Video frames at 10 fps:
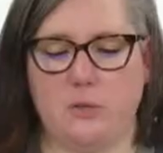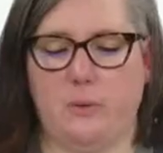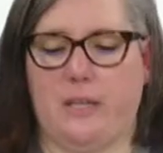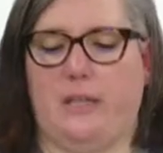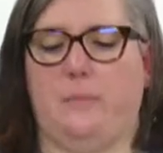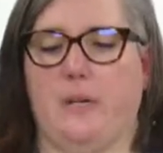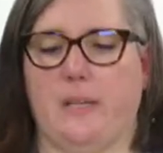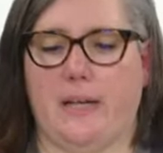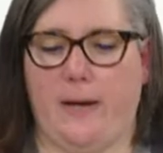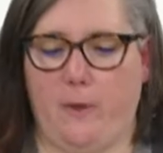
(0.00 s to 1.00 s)
quickly bring
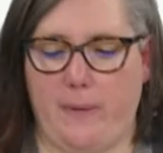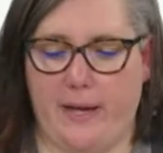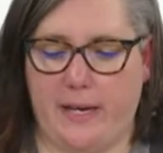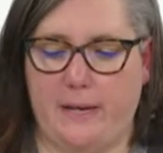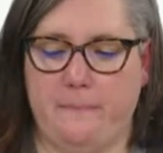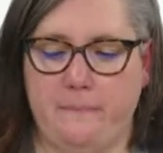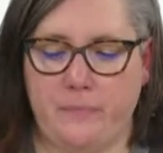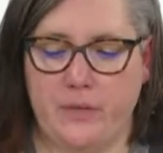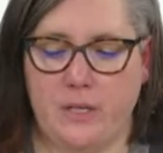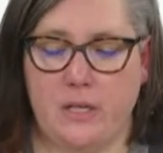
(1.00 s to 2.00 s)
the cowl back in.
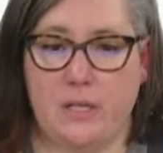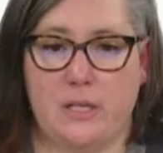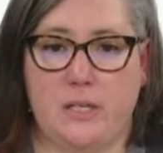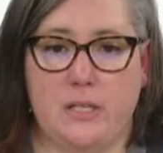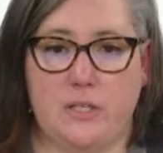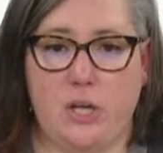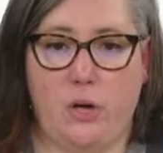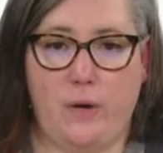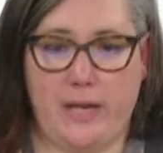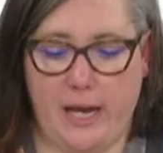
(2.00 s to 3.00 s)

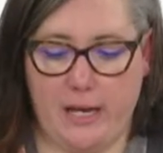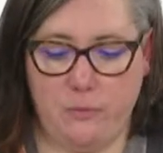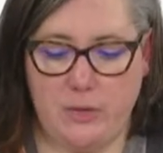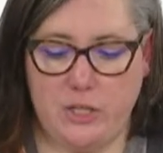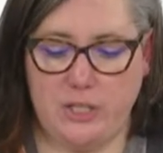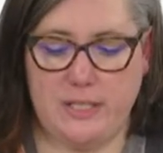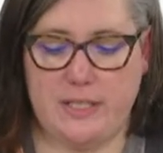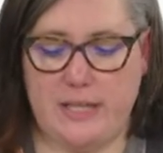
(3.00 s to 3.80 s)
So again, we just